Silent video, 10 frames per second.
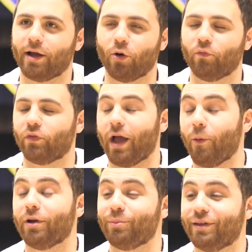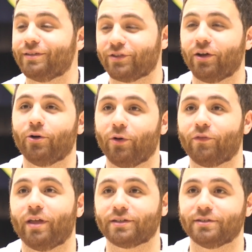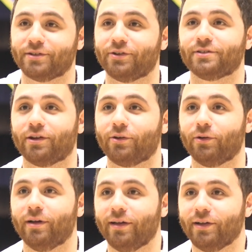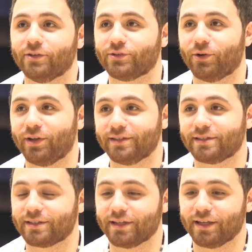Hopefully, I want to be a psycho if that's considered psycho. So he was